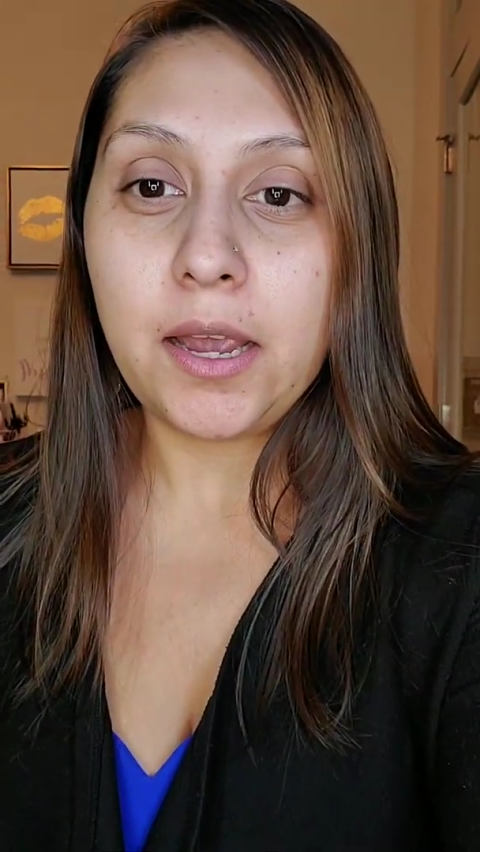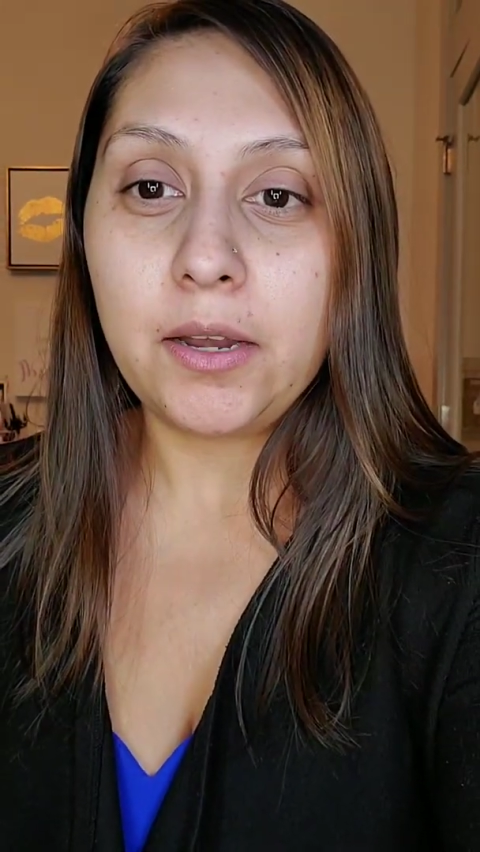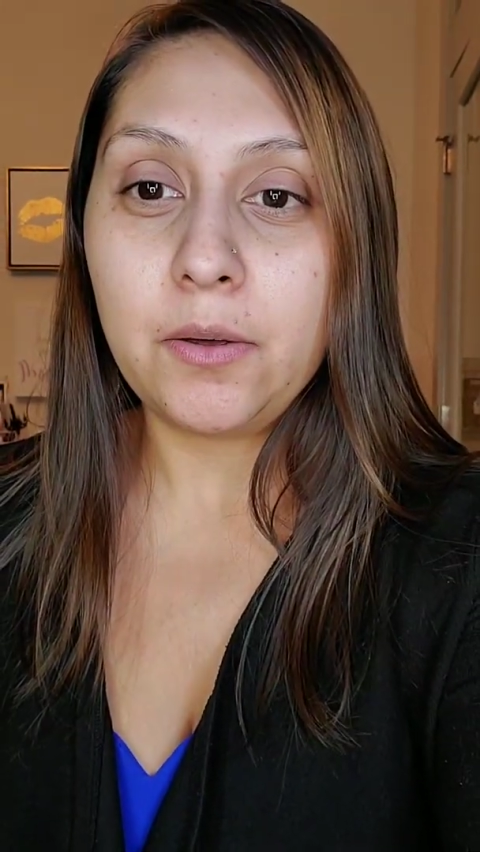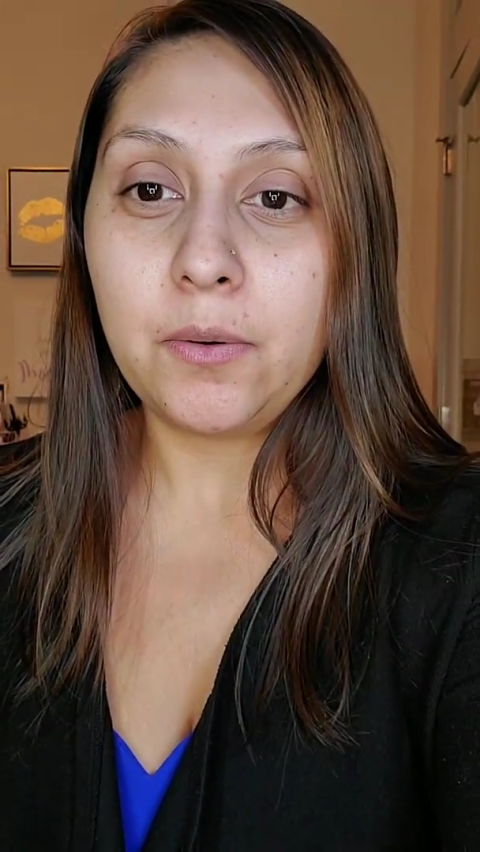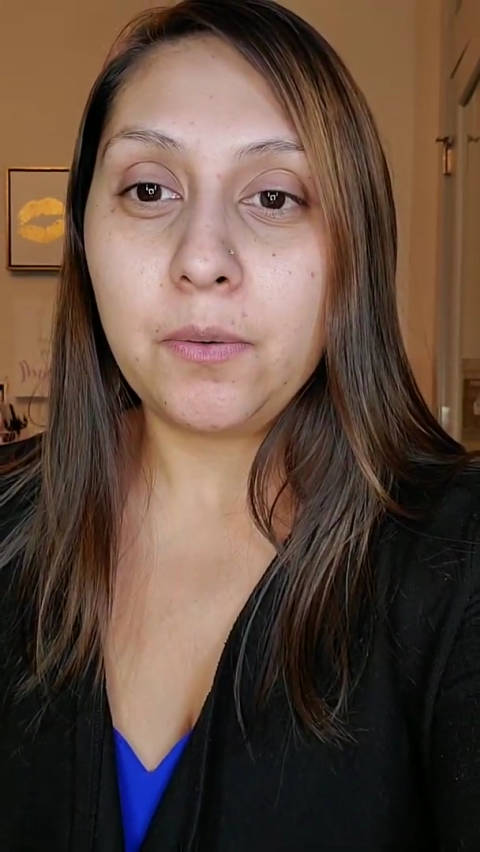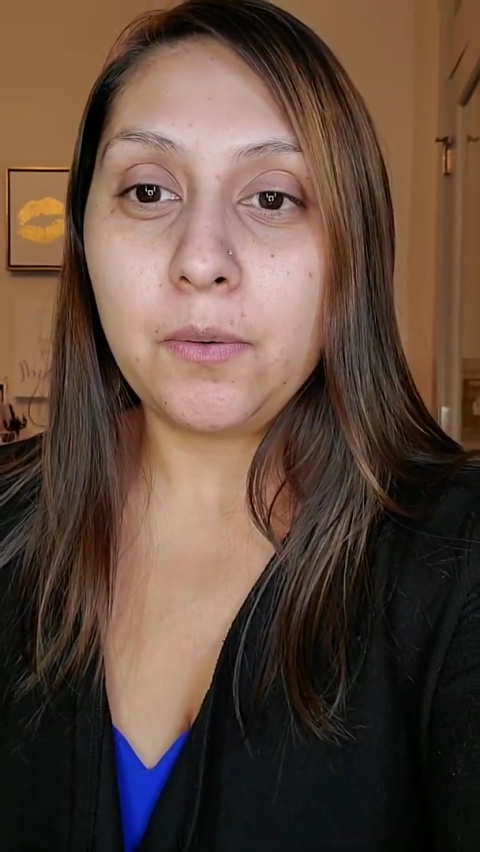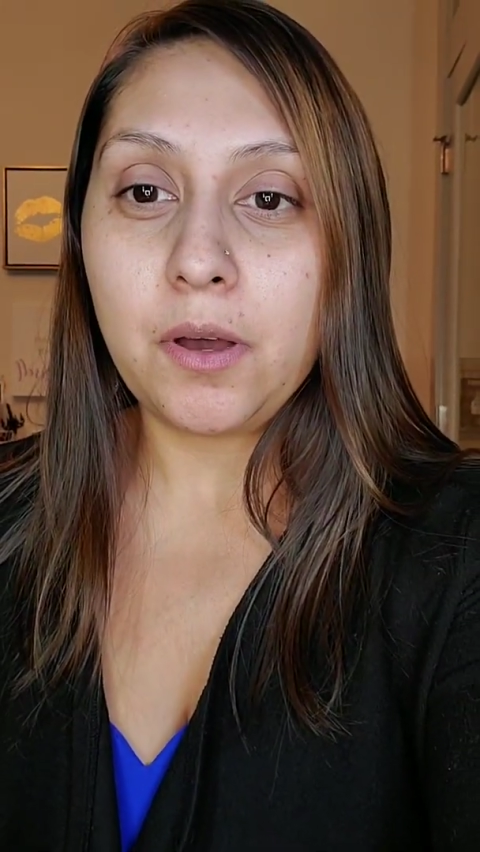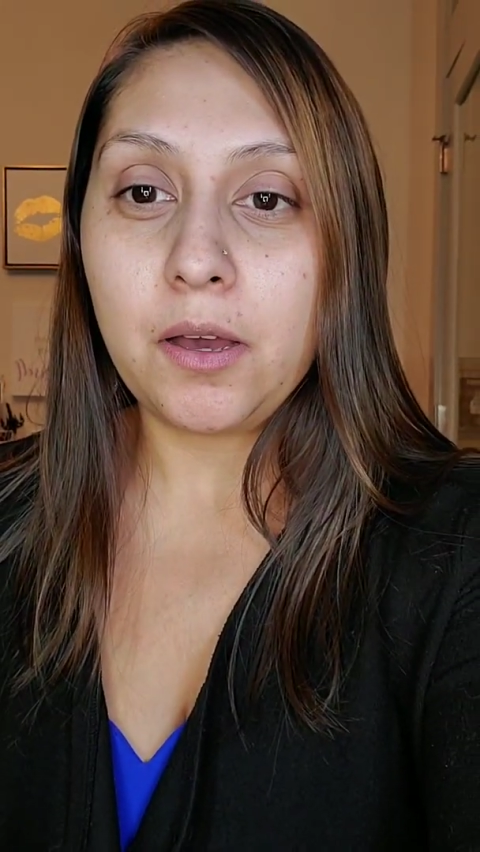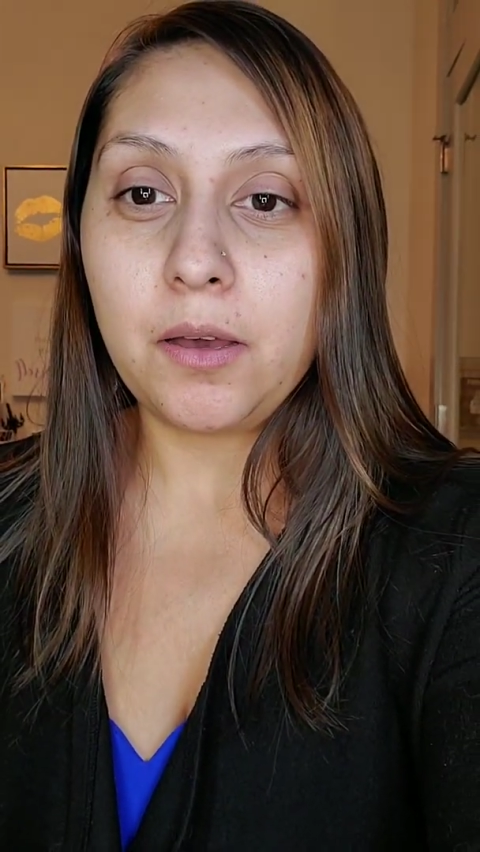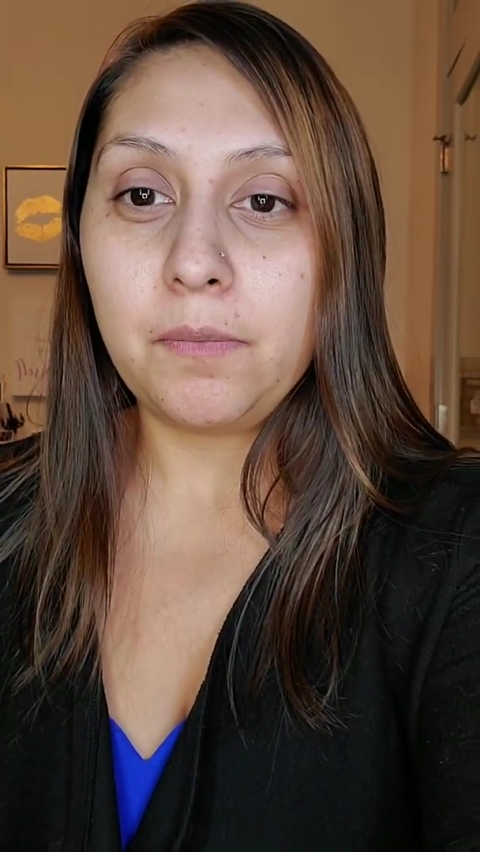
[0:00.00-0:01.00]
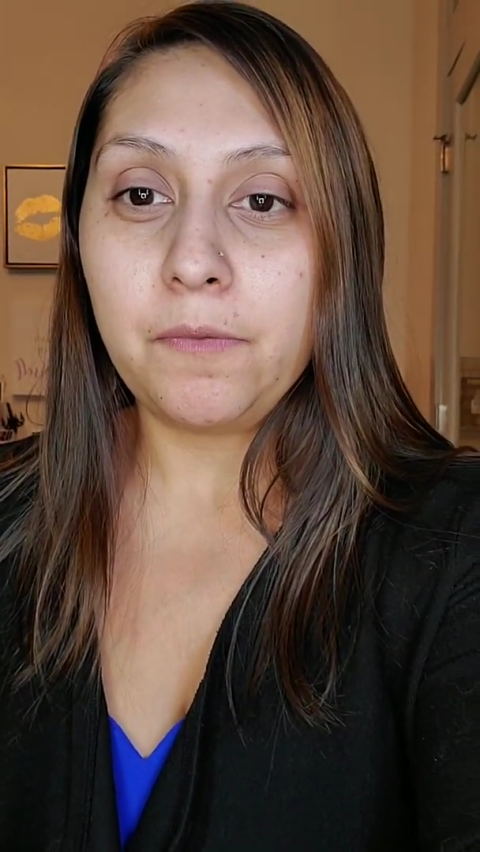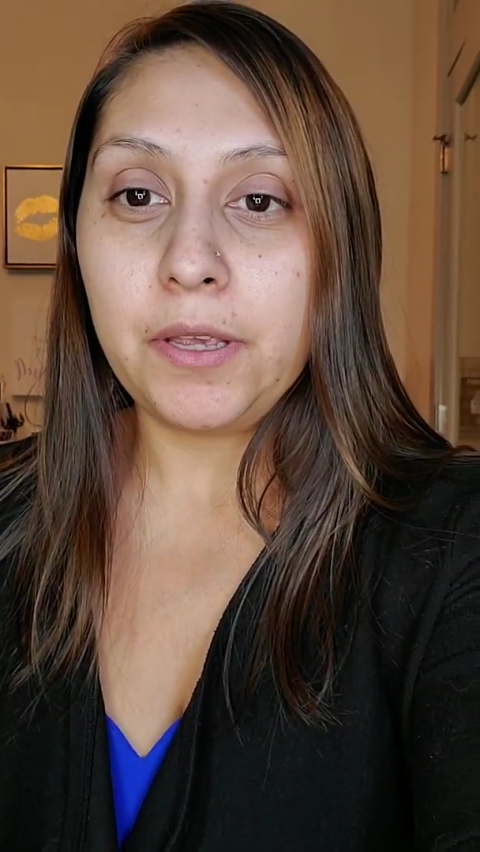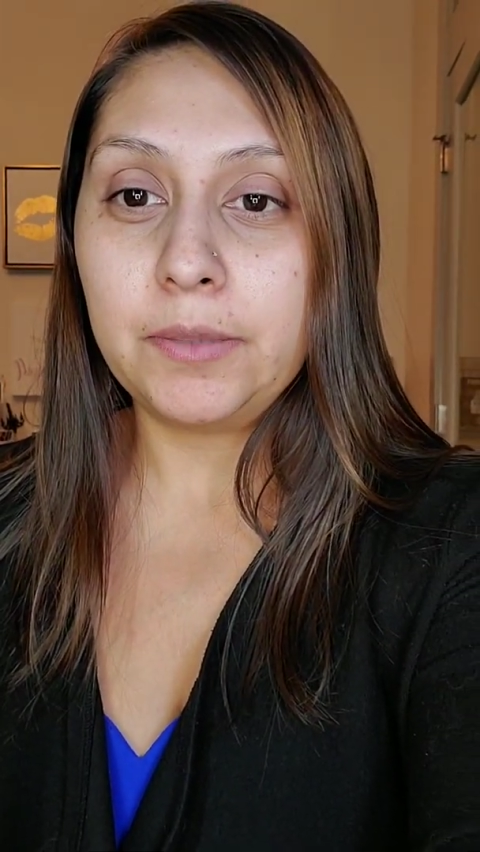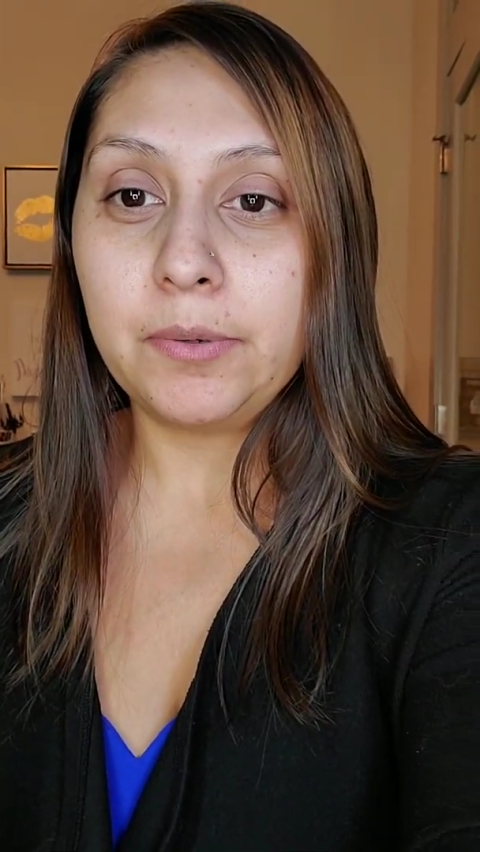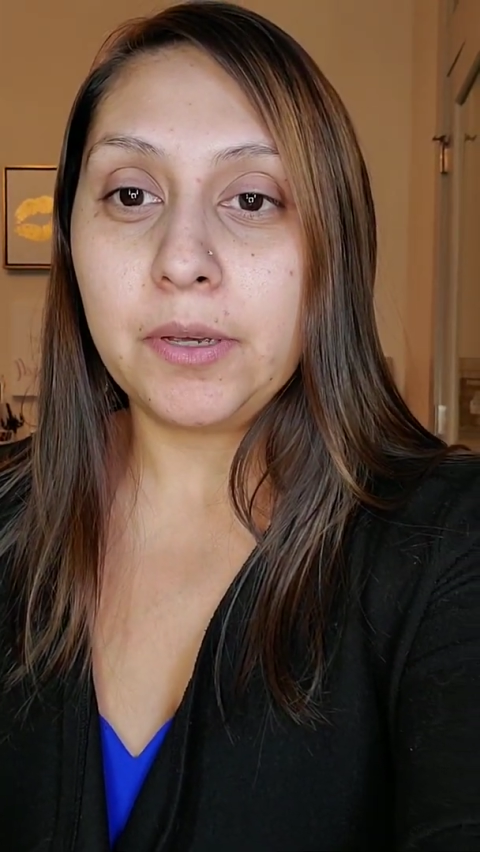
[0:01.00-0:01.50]
I know
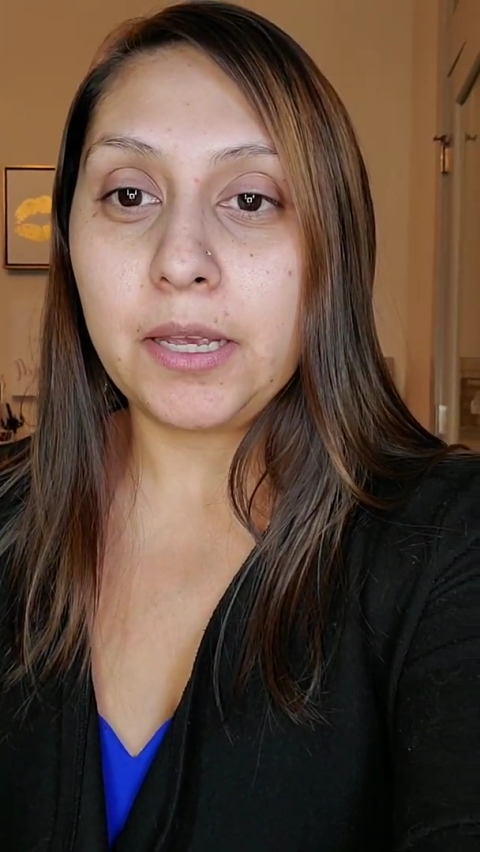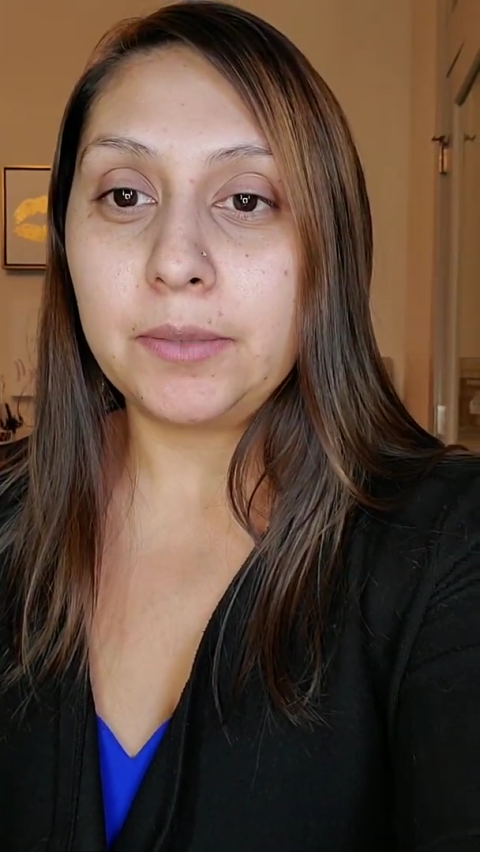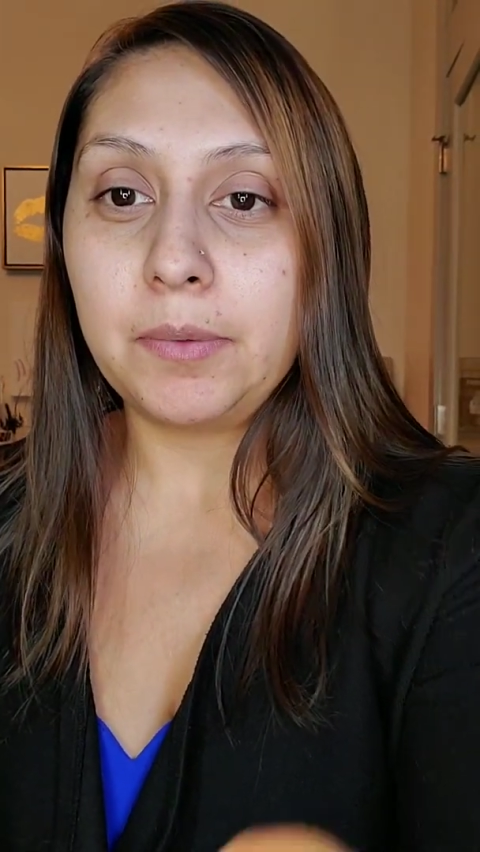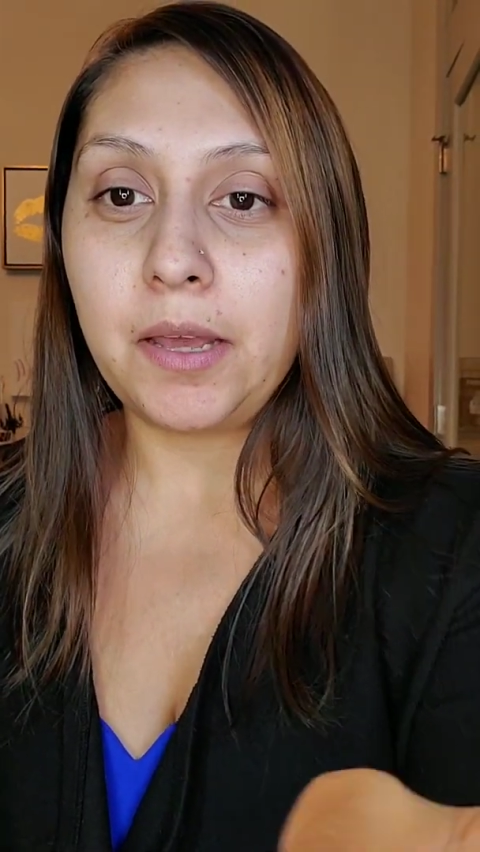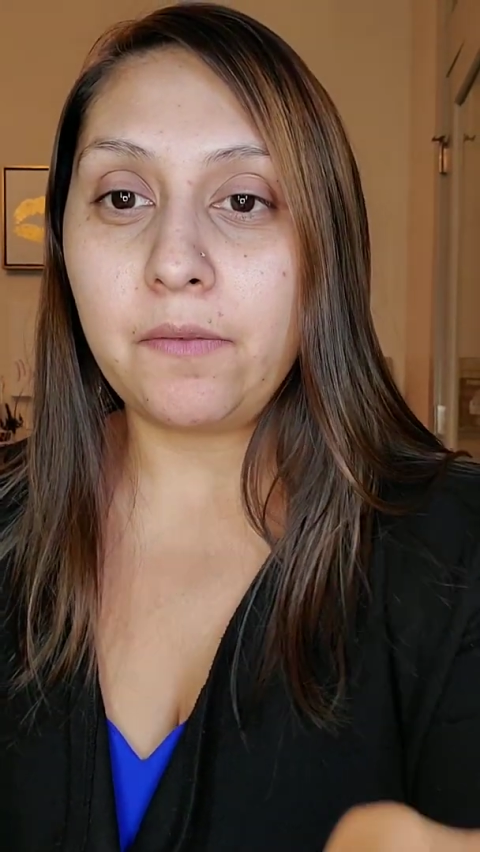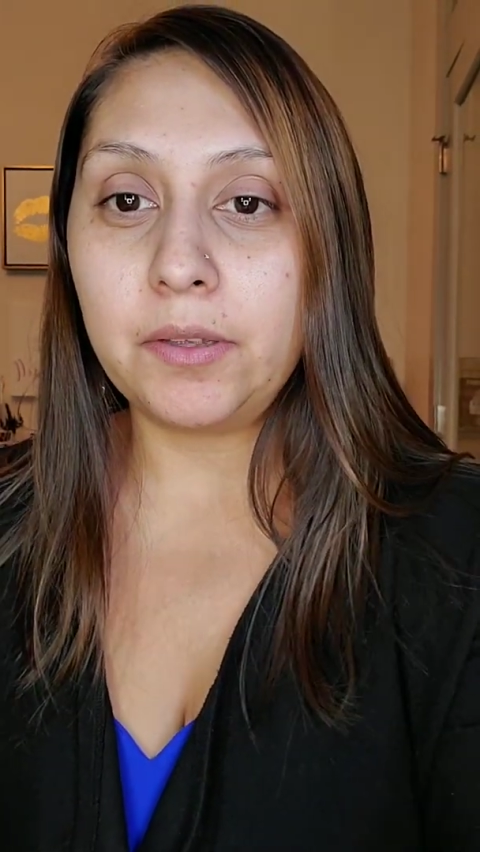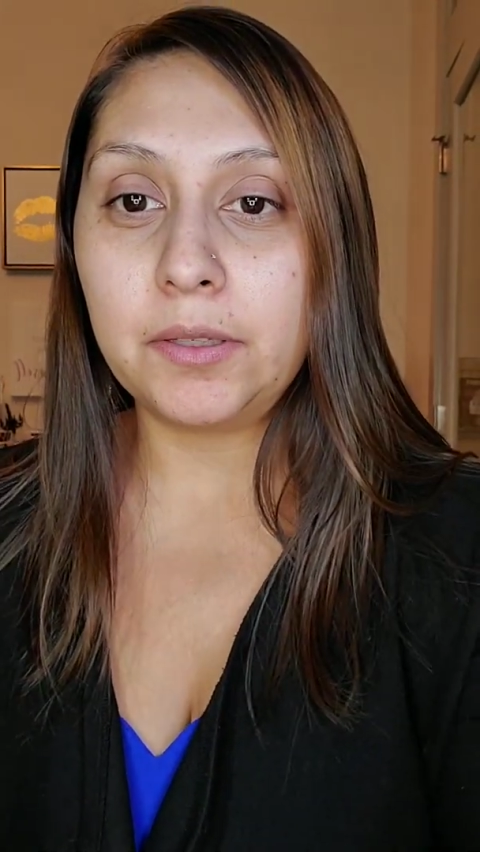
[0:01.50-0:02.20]
Facebook has been having